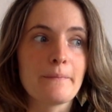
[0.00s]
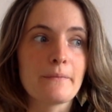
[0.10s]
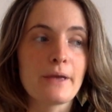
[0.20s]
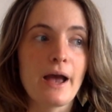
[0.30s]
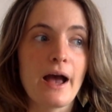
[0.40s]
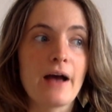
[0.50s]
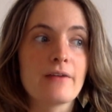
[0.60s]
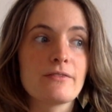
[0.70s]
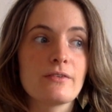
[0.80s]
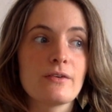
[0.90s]
we
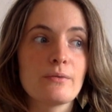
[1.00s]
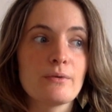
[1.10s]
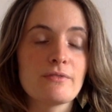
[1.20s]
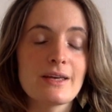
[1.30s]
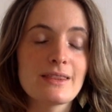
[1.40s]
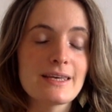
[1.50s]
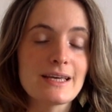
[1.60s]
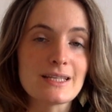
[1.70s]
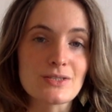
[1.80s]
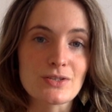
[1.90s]
have, within the
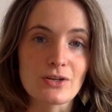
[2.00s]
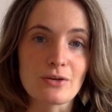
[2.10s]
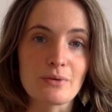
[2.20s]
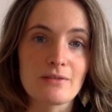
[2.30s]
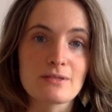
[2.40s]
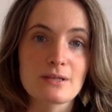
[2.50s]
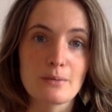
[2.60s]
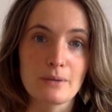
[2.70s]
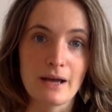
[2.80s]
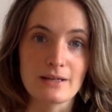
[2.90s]
insecure, we have
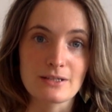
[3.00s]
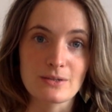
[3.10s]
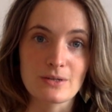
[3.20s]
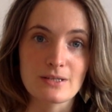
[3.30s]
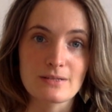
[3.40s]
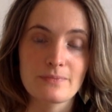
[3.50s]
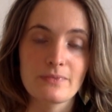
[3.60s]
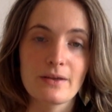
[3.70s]
subcategories.